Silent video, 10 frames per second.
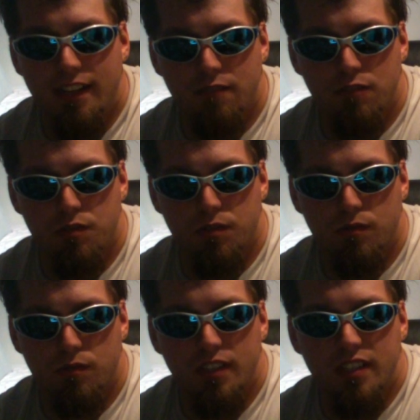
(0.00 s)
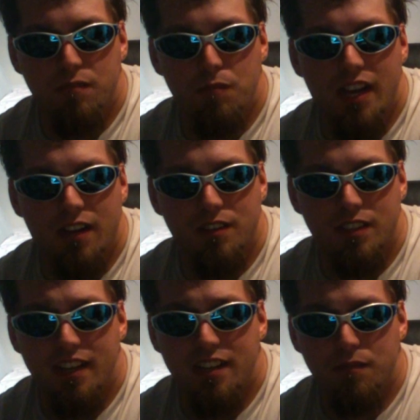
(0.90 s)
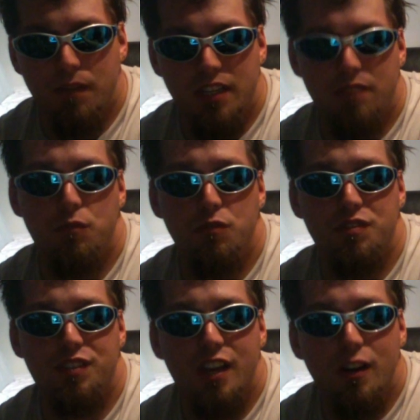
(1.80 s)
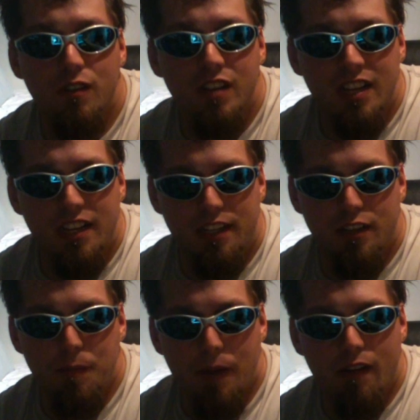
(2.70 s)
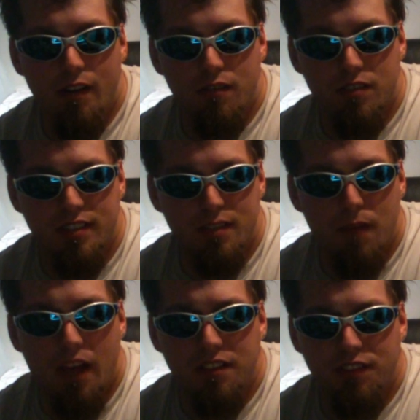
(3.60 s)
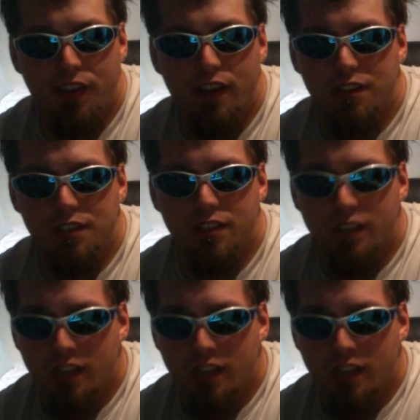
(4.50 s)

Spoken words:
which was released back on the NES many moons ago. Mario is the balanced character,